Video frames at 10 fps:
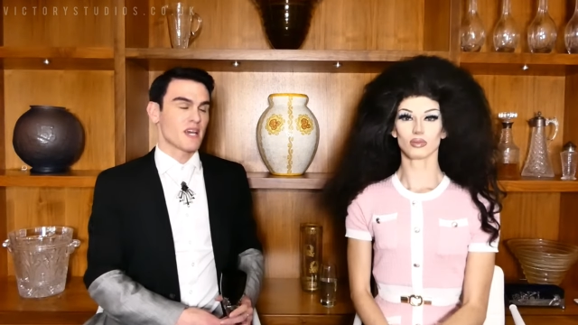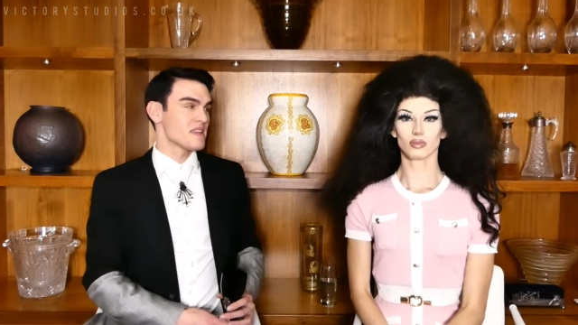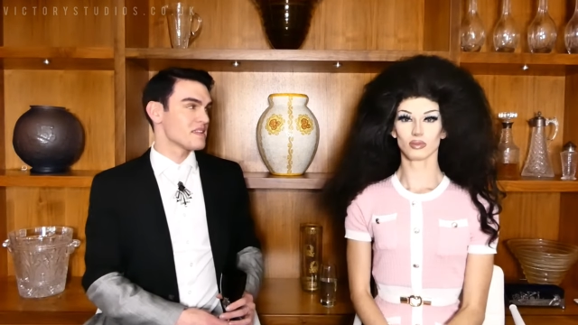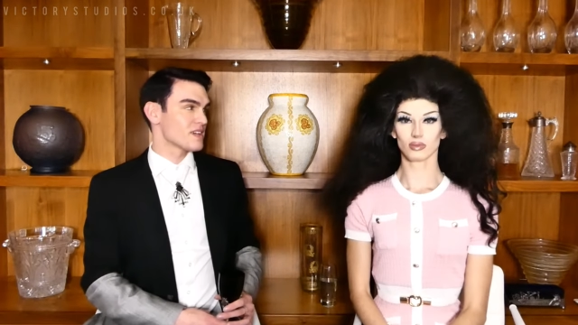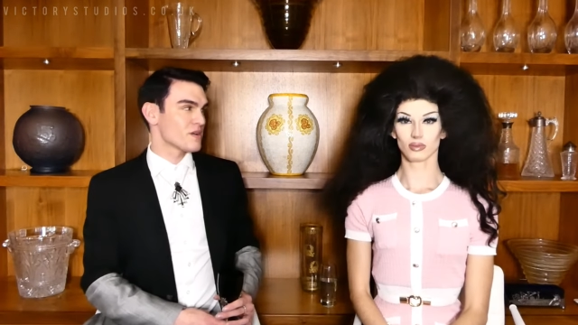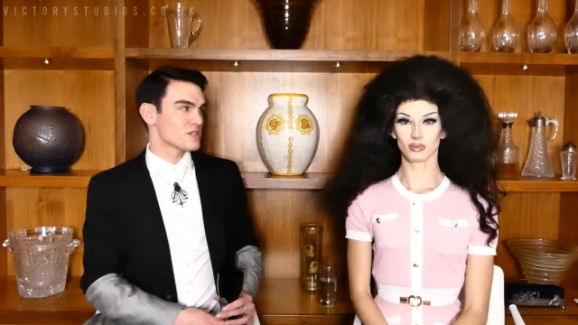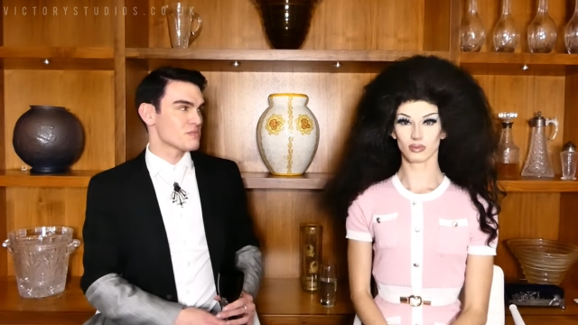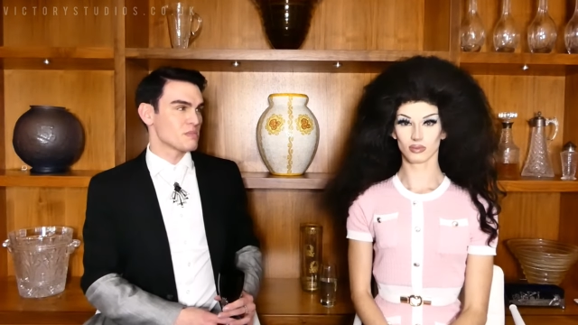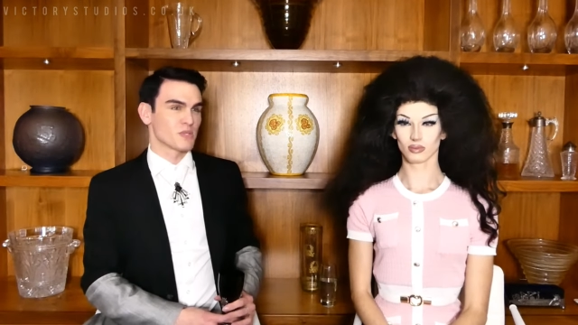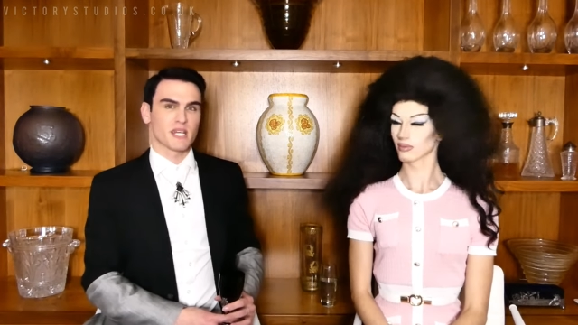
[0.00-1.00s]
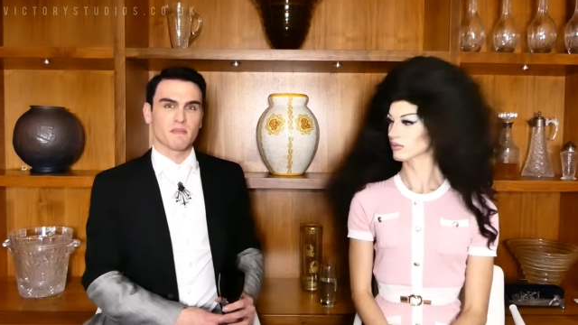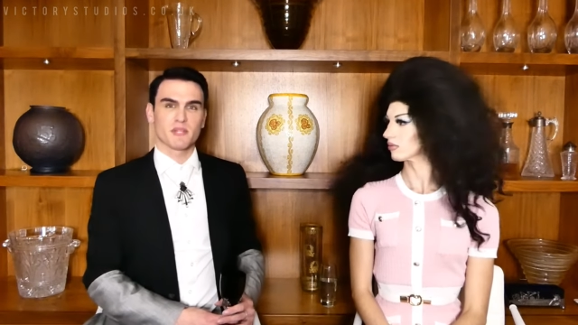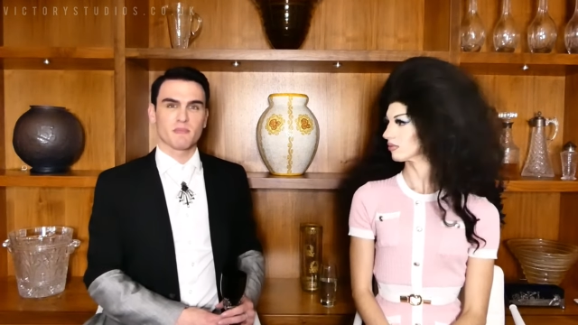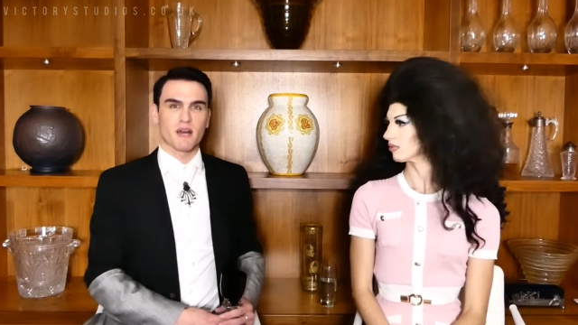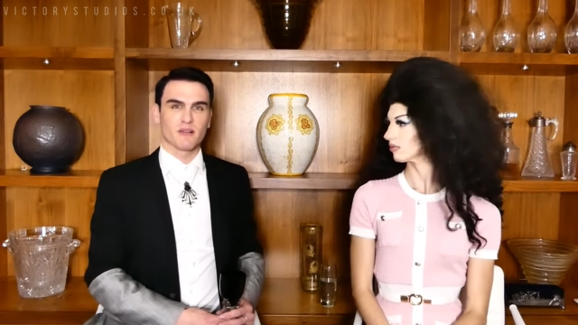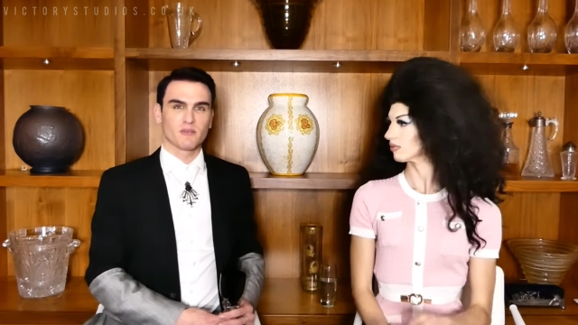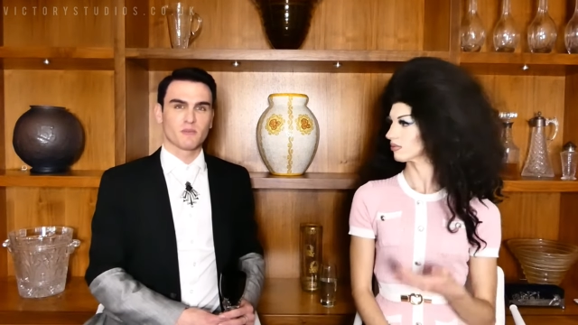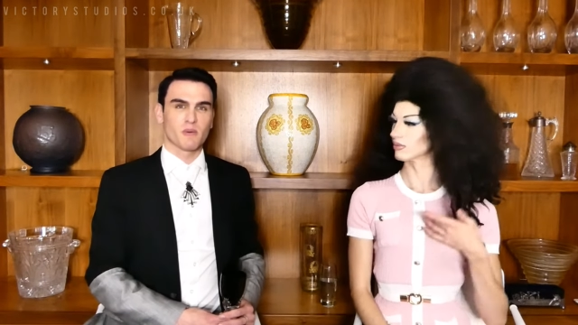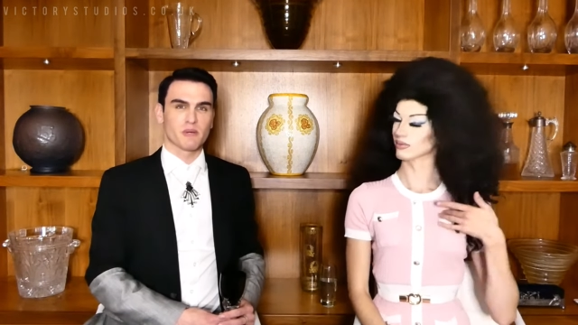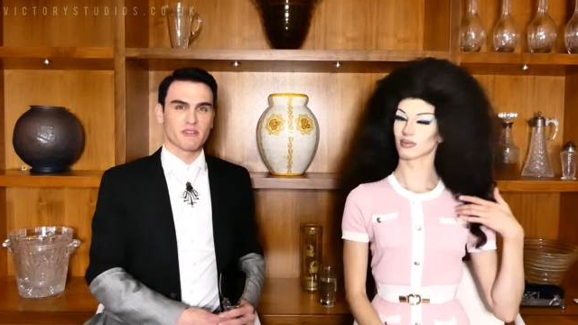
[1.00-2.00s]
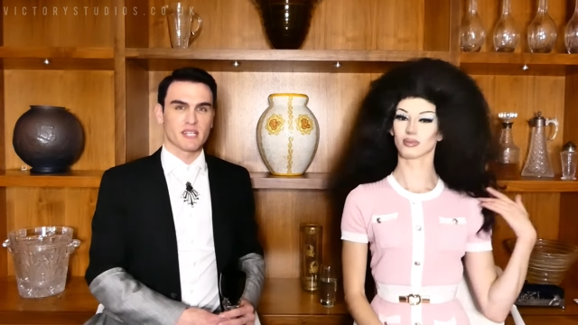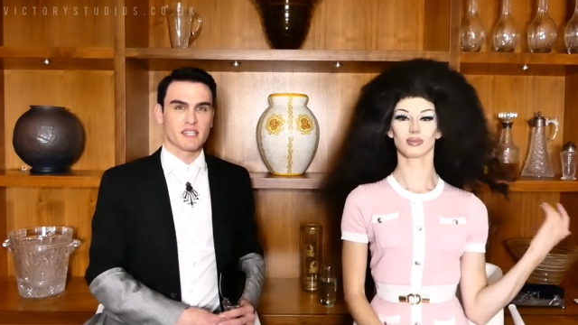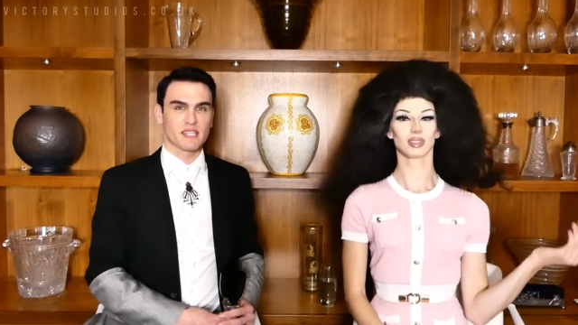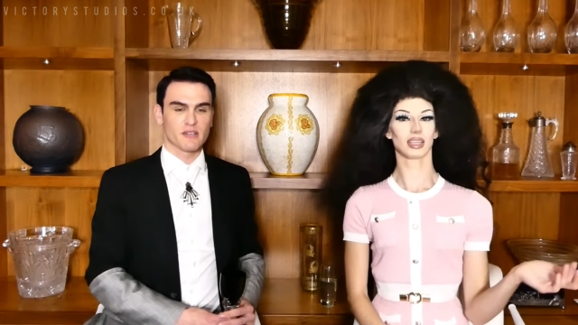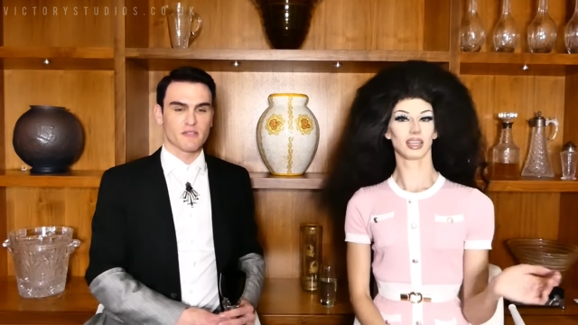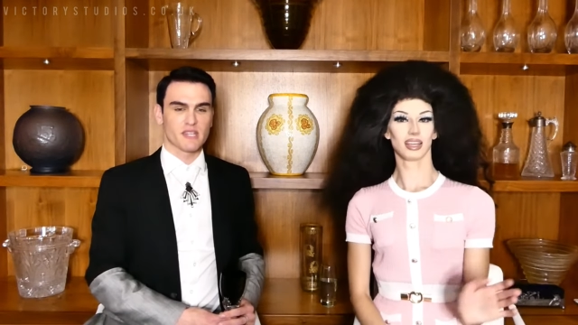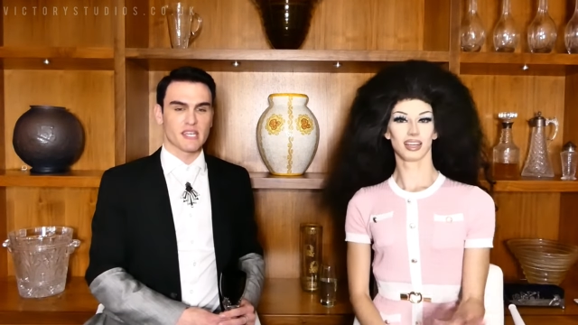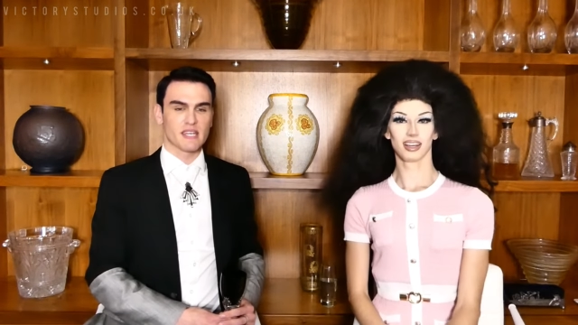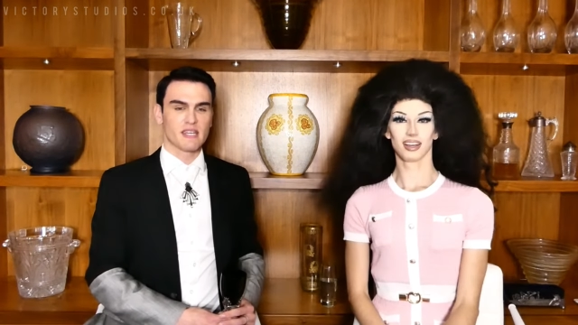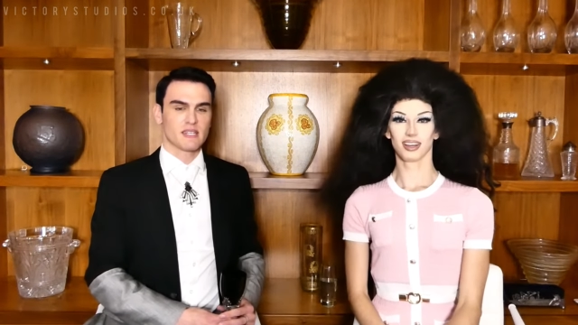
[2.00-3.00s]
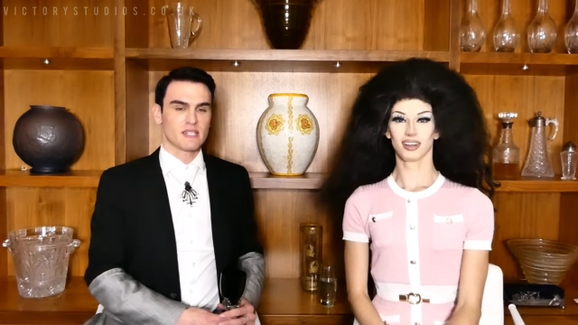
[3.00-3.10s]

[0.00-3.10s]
Speaker 1: and then go into a bit more depth about what we really think of the